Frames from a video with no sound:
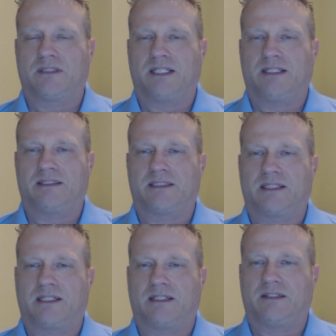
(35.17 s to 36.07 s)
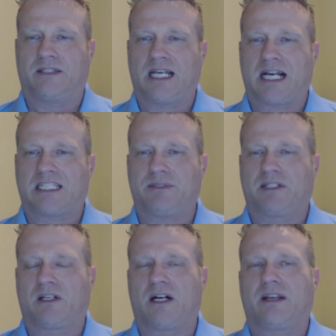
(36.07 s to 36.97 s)
and they ask me a
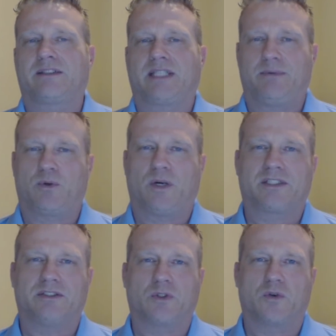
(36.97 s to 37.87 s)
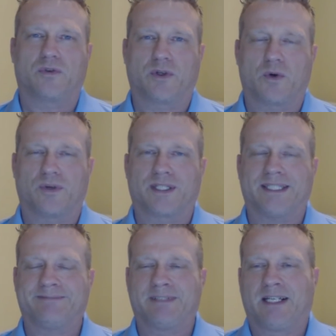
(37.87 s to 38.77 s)
lot of the same questions over and over
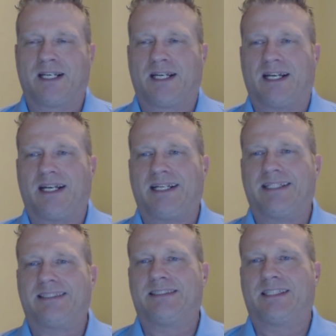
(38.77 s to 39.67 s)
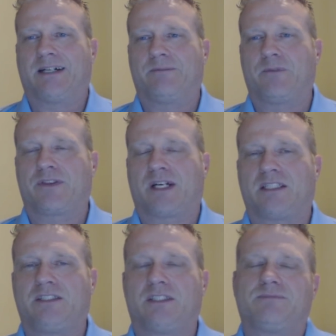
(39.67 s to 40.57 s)
again. And we thought,